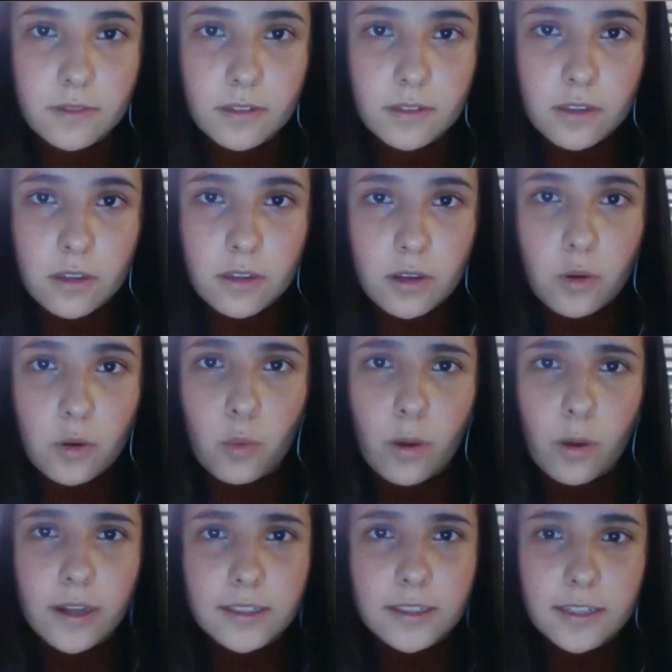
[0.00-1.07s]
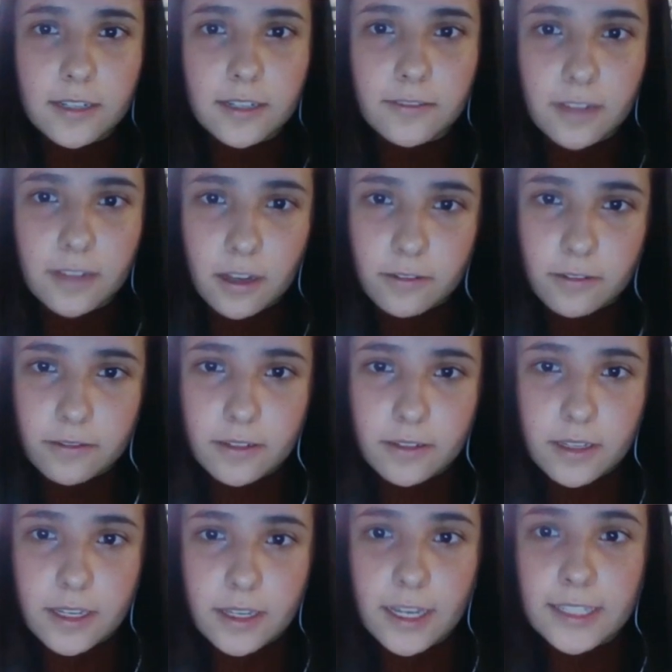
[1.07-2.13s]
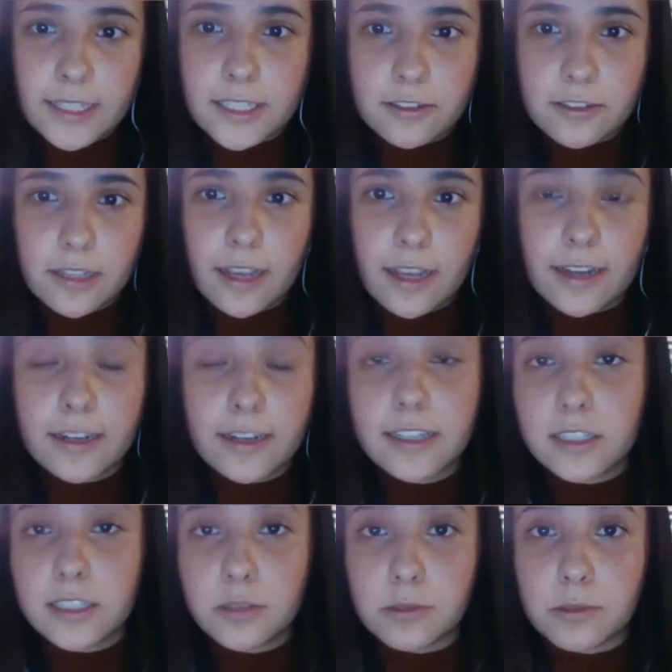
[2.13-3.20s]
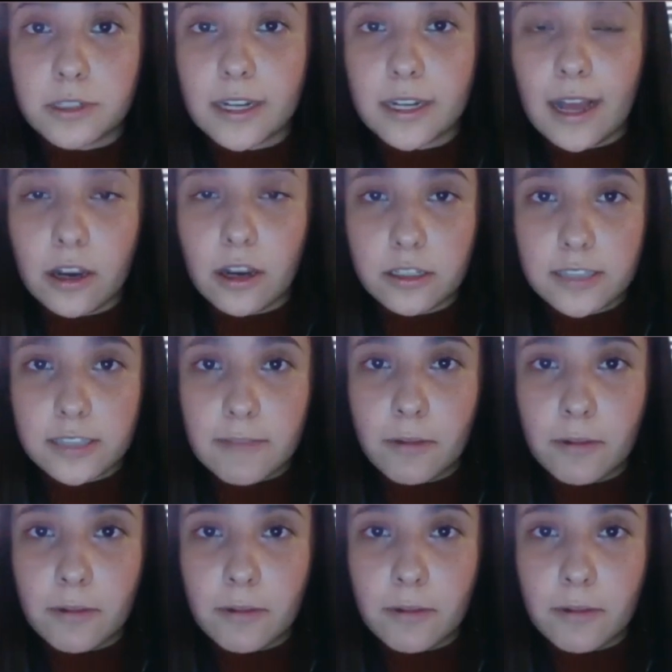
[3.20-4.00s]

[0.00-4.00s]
What is self-love? It sounds like an easy word and a concept for living